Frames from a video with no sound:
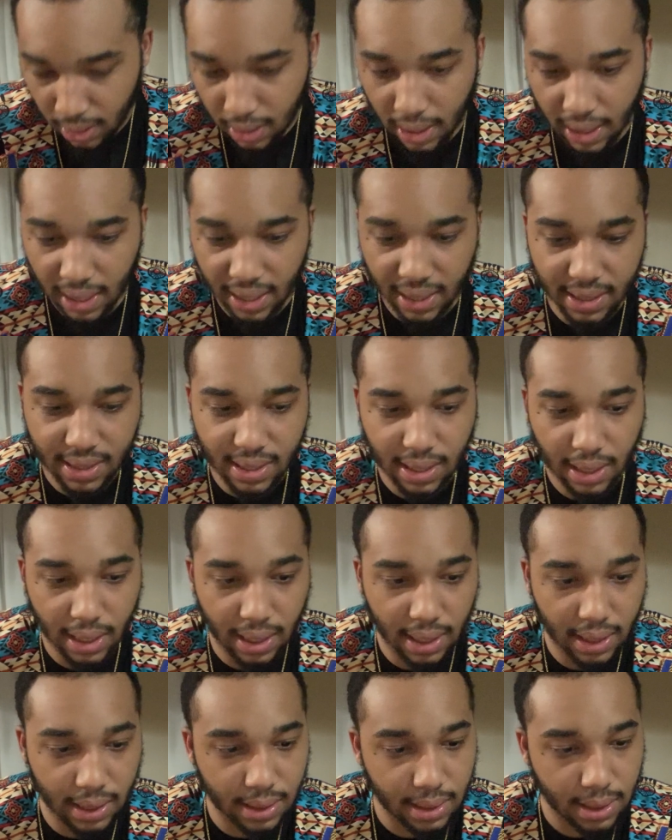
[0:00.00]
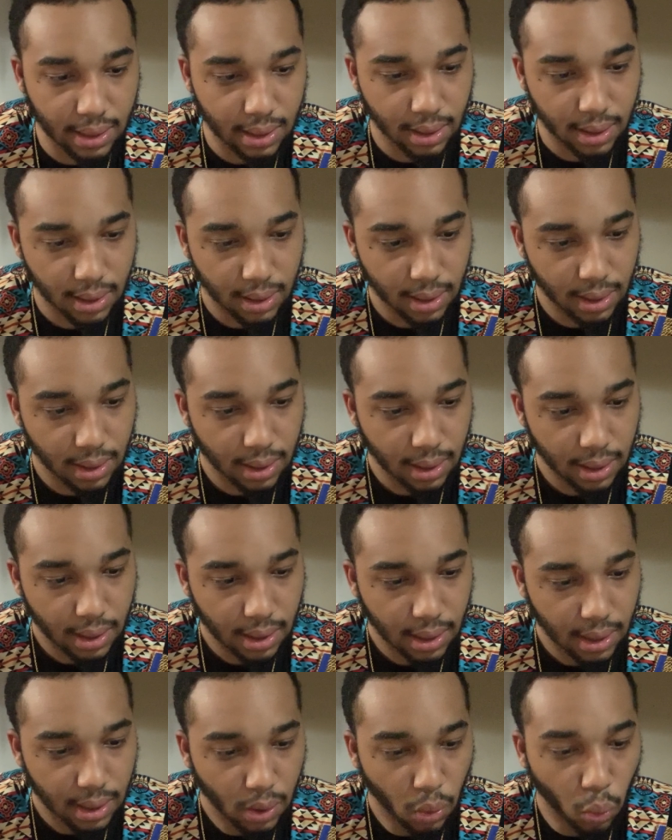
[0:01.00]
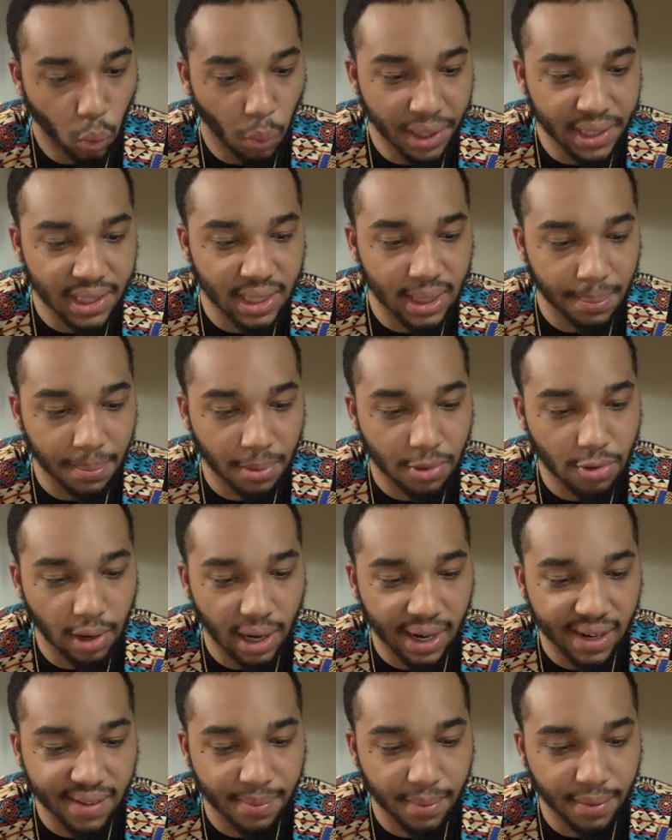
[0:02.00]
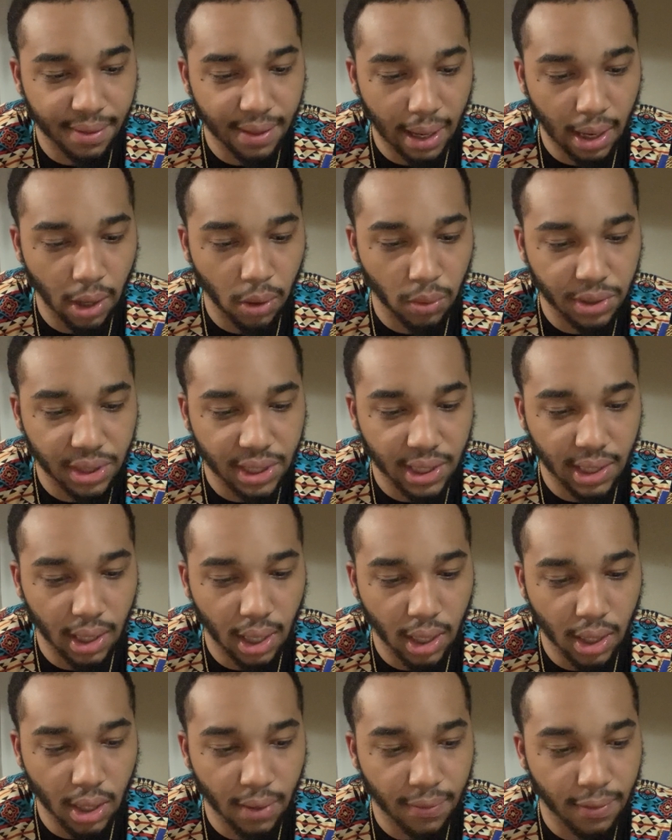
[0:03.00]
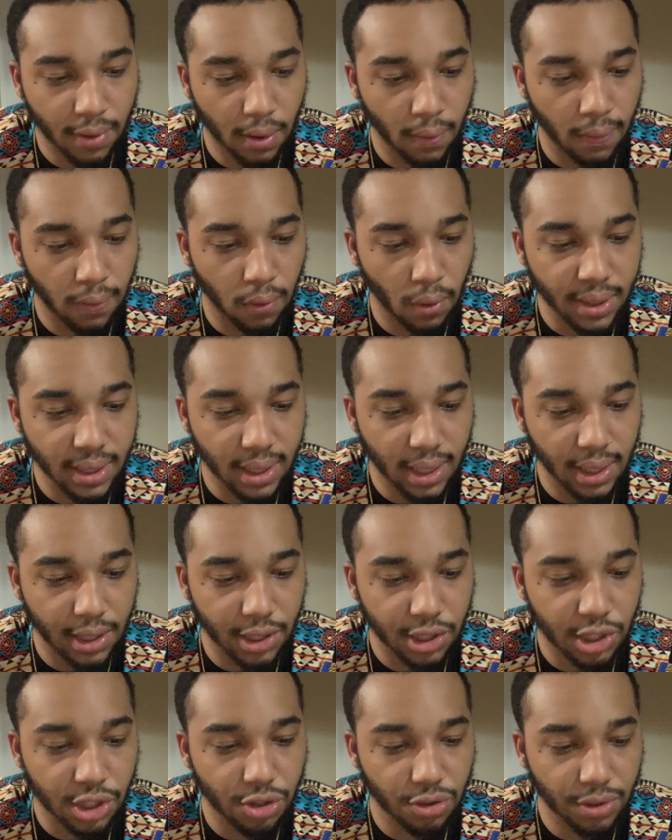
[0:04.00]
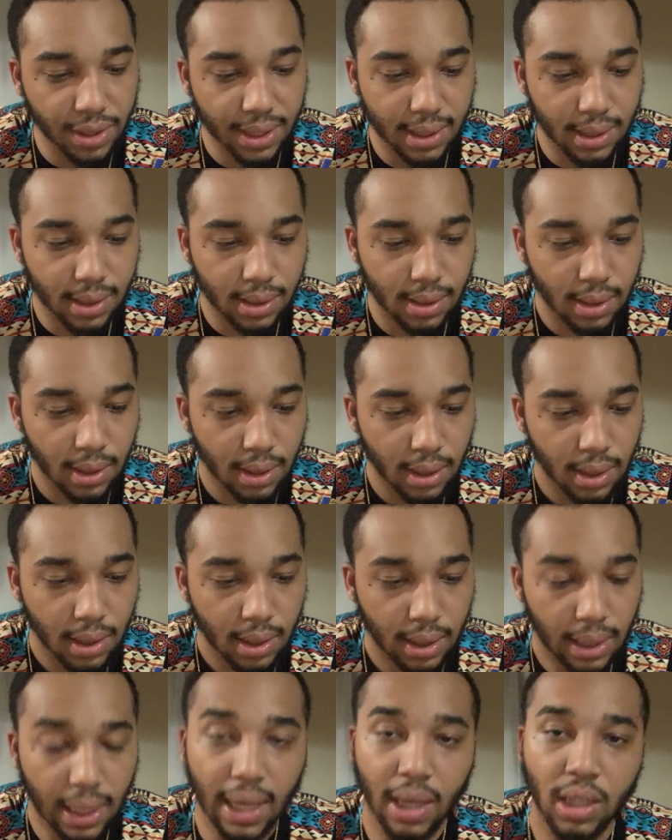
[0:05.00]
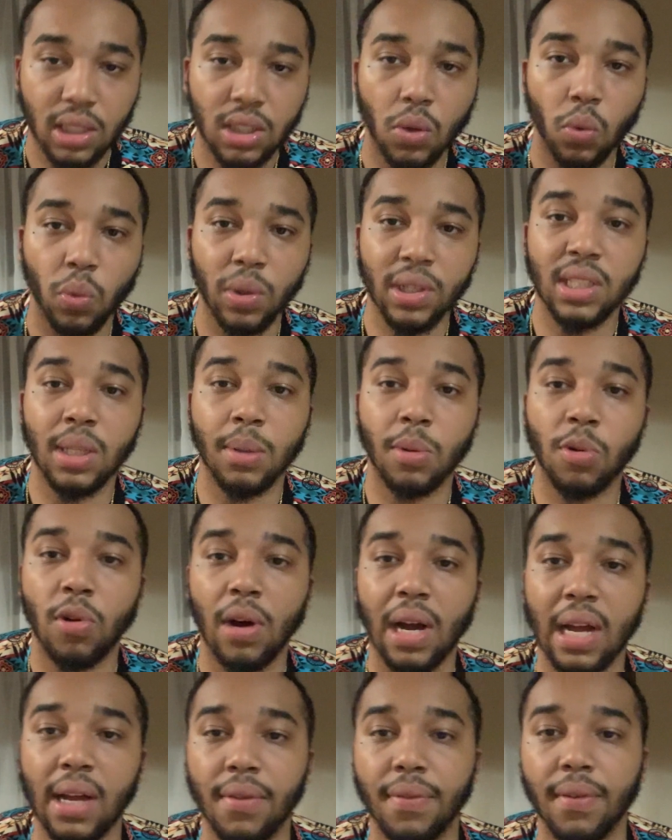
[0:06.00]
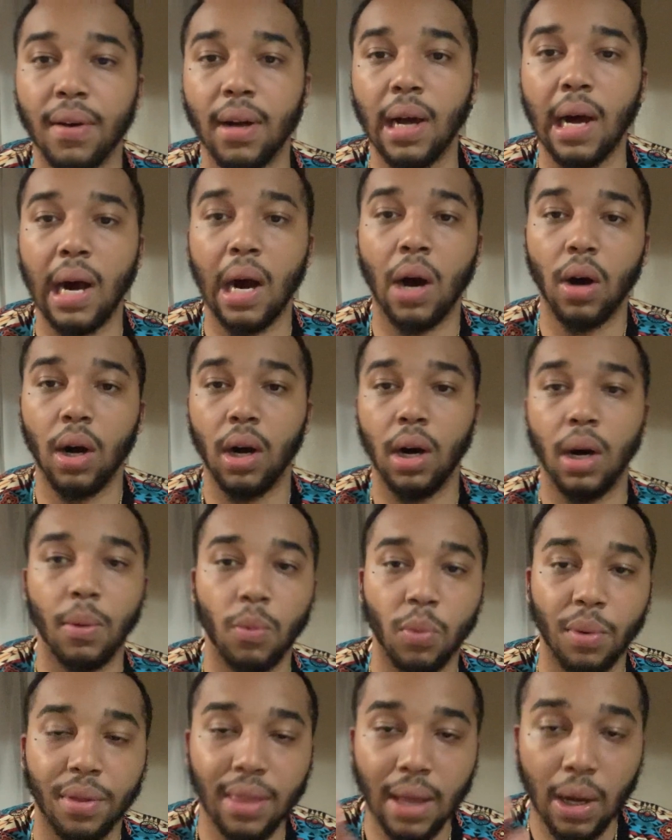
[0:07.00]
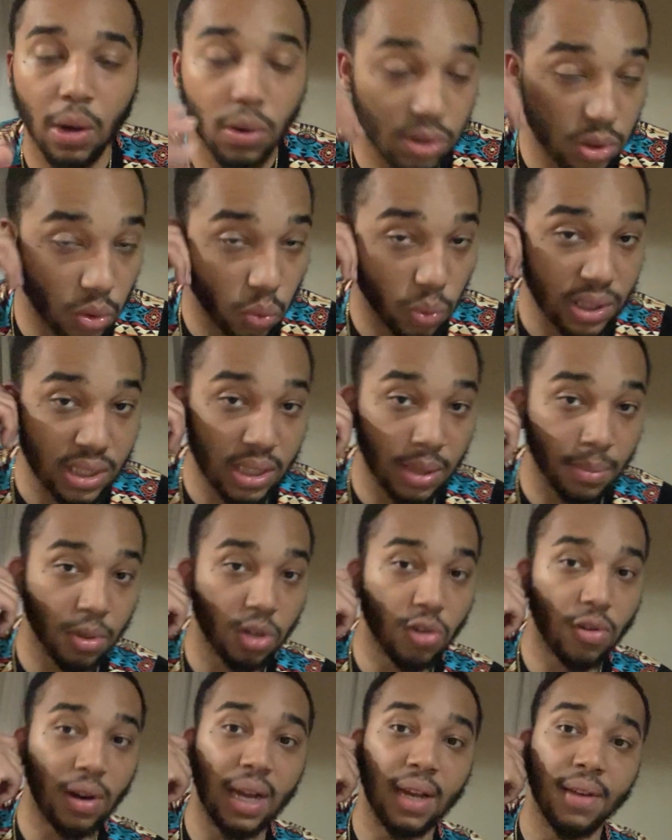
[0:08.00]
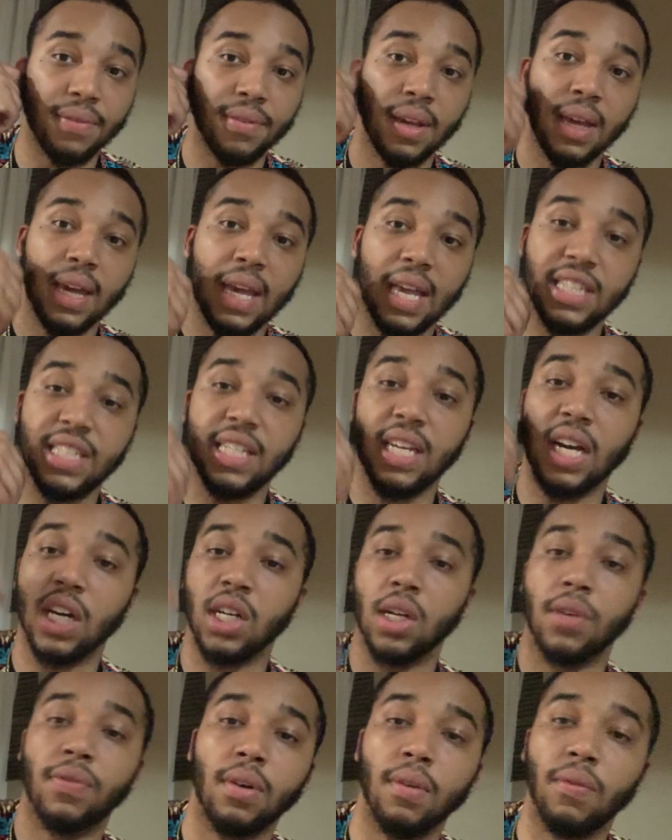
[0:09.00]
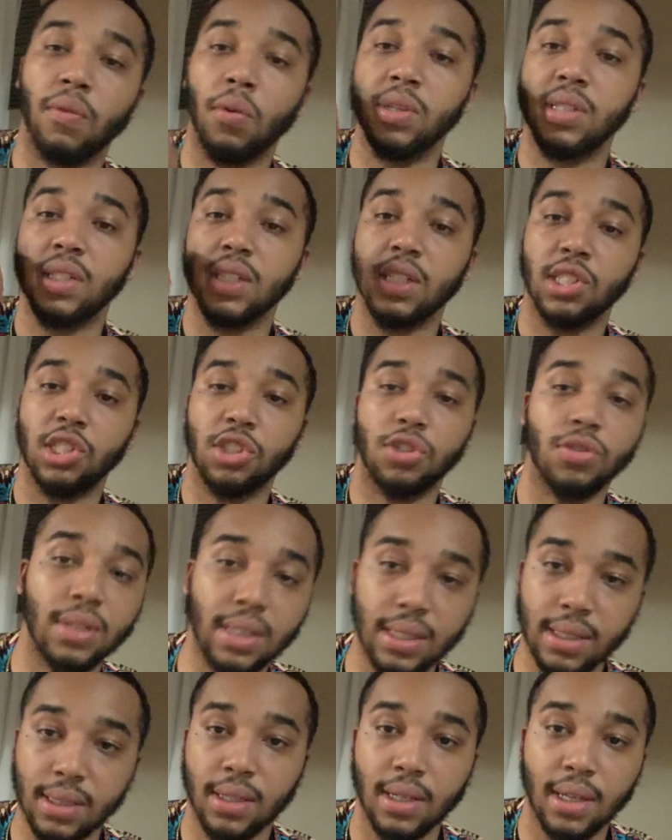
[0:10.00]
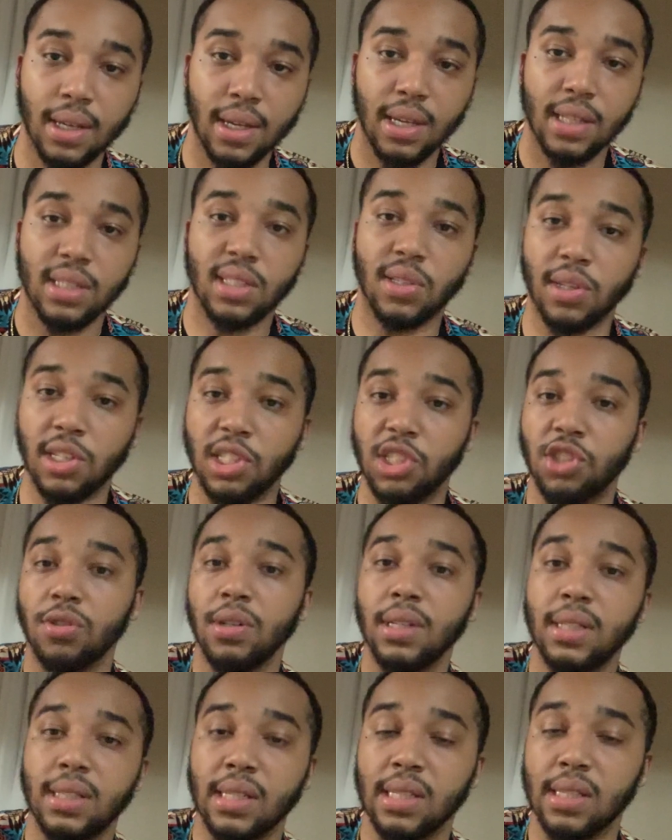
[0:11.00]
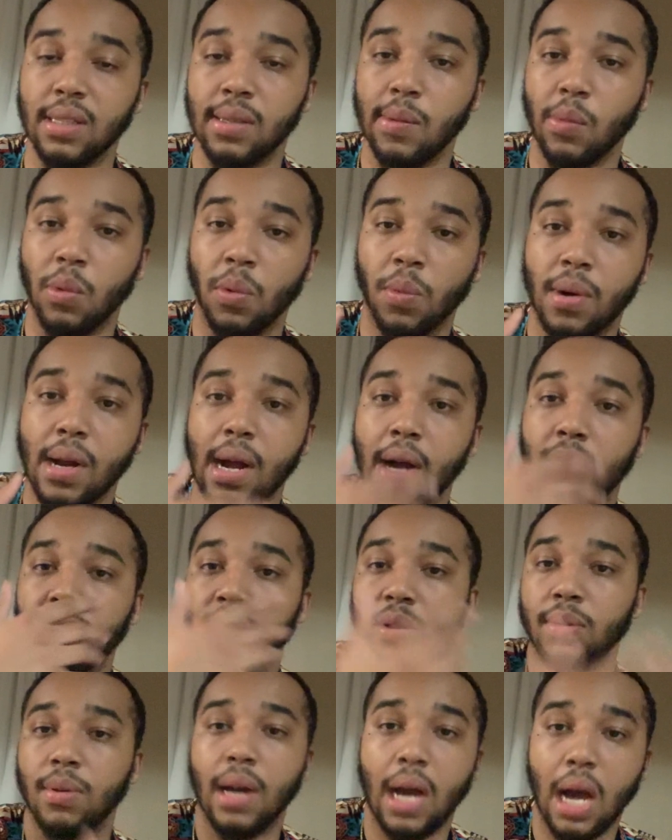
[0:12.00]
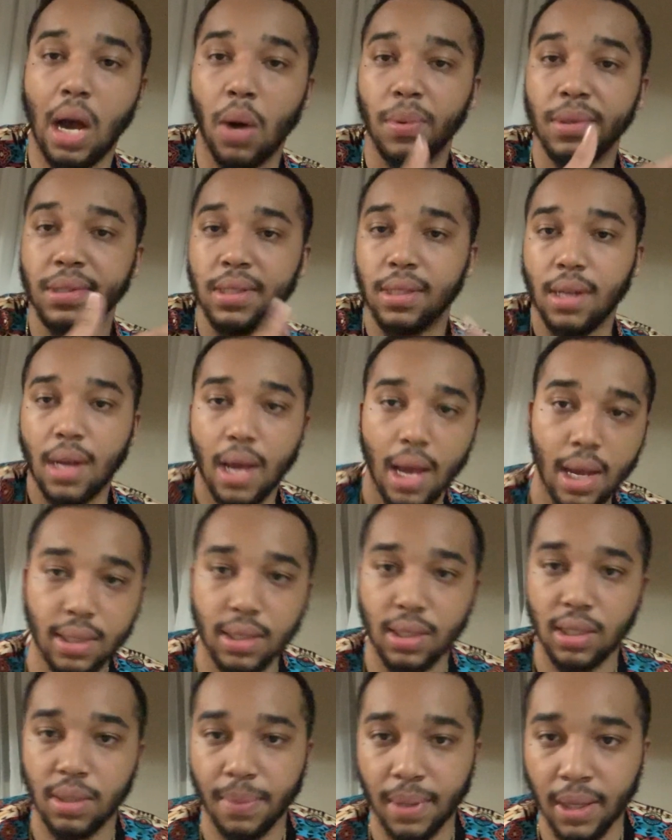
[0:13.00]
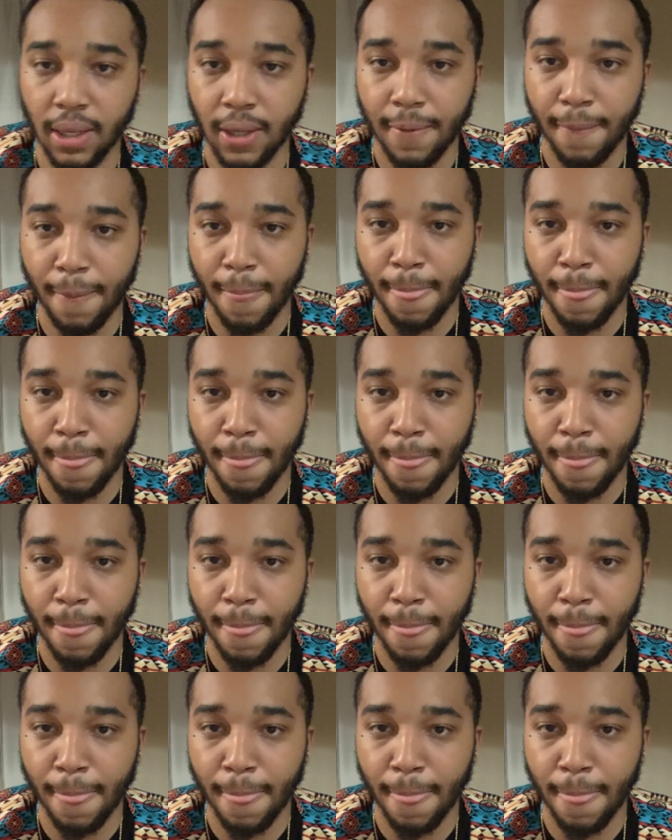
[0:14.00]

And it says, wisdom crieth without, she uttereth her voice in the streets. Yeah, so wisdom crieth out without. So wisdom crieth, she uttereth her voice in the streets. So the streets is when we're out there on the highways and the hedges, man.